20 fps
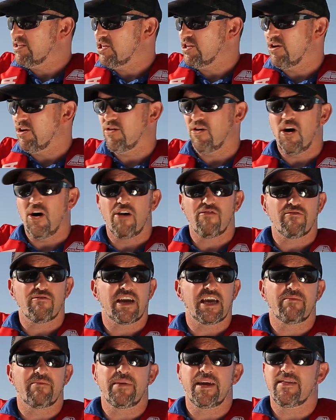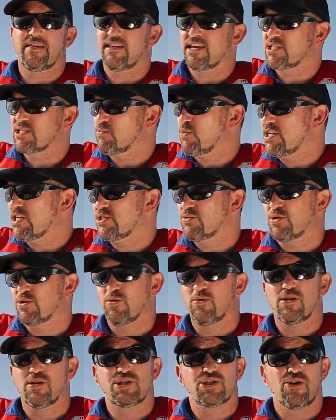you know, I recommend this. We do it
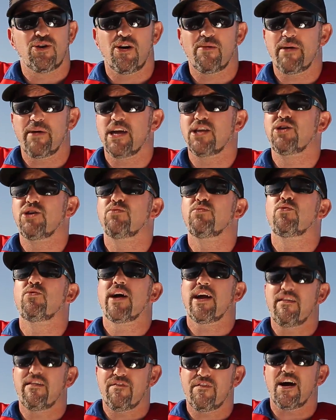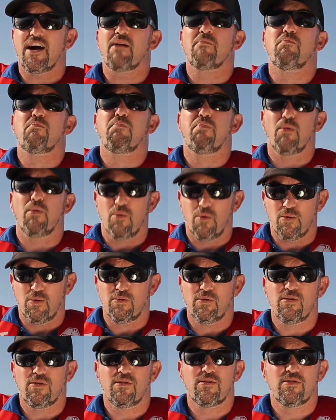all the time and you will have a ball.